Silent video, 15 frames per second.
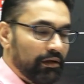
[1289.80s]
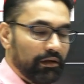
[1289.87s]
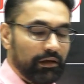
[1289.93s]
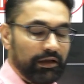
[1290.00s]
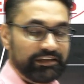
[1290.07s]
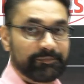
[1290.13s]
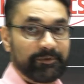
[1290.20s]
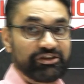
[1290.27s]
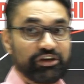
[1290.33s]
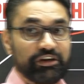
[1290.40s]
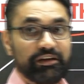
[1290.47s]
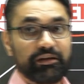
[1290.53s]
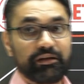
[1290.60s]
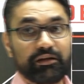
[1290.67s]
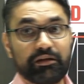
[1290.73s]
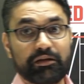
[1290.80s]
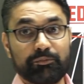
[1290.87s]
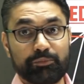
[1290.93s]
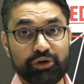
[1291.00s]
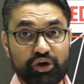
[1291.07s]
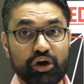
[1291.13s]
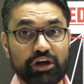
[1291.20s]
especially
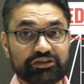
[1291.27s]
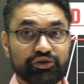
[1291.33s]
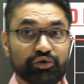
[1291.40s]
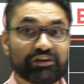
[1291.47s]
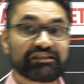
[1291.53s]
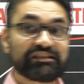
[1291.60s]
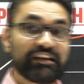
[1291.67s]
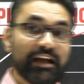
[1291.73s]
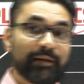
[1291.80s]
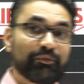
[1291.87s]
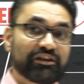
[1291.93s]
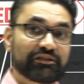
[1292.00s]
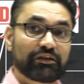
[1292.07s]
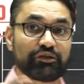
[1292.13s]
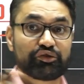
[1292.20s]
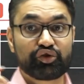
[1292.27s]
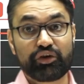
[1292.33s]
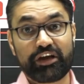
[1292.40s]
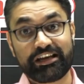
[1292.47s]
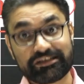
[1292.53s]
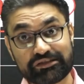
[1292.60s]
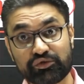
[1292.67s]
because your syllabus also
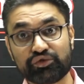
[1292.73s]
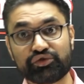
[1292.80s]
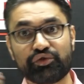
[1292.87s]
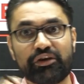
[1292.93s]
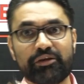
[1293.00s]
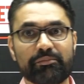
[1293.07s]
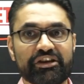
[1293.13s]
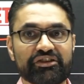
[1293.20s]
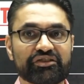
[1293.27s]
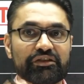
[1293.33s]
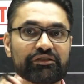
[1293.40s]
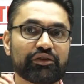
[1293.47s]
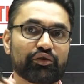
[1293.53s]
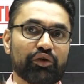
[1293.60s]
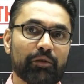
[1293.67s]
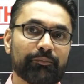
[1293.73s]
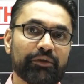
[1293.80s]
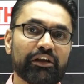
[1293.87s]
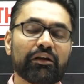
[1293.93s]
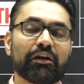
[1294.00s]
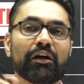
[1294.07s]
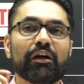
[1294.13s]
exclusively mentions the
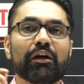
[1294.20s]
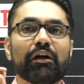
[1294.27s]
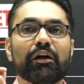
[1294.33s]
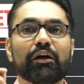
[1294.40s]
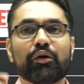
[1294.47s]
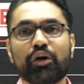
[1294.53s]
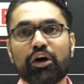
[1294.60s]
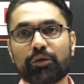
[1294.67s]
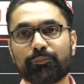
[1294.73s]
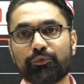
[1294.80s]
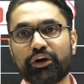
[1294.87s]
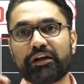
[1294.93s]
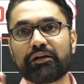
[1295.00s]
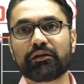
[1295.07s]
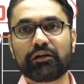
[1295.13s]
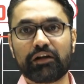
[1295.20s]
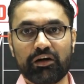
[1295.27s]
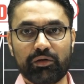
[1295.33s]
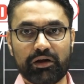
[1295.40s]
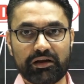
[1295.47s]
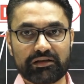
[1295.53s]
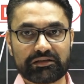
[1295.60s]
topic corporate
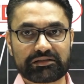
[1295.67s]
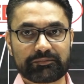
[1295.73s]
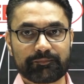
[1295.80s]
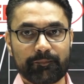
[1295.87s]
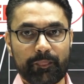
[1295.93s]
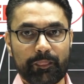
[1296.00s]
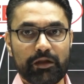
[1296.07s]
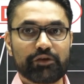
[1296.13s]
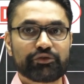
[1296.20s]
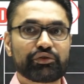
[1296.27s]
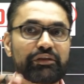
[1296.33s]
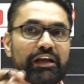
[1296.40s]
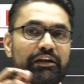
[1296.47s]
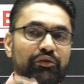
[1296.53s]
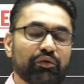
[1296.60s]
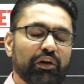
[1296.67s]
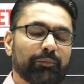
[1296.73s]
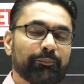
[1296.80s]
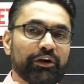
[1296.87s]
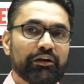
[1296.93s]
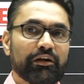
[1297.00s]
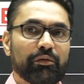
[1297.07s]
governance. So that
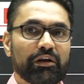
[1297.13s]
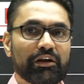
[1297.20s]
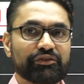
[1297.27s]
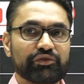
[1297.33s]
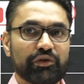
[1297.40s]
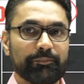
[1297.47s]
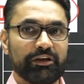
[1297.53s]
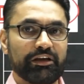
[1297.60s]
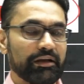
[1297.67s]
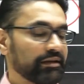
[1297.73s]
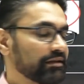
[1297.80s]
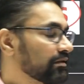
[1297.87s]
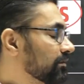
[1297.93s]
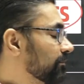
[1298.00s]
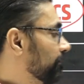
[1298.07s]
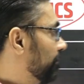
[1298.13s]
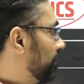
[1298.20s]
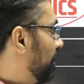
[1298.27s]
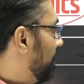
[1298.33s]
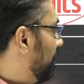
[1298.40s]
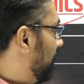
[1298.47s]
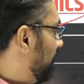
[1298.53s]
corporate governance topic, guys,
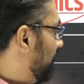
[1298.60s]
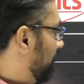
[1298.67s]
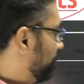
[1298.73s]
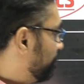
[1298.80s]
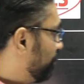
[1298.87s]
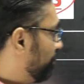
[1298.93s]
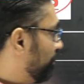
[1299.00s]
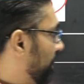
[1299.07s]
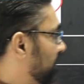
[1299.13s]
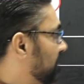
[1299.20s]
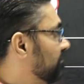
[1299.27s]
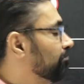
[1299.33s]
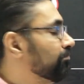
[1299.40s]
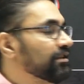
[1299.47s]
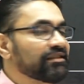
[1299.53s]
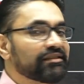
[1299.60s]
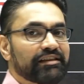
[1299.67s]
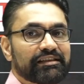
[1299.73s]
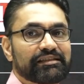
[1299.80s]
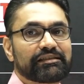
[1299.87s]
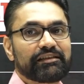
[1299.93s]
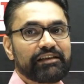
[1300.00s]
also known as
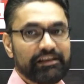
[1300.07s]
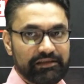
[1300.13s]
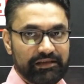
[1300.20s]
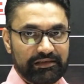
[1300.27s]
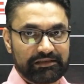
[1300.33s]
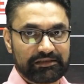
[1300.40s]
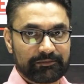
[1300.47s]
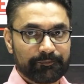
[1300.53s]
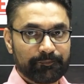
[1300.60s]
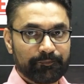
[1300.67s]
business ethics.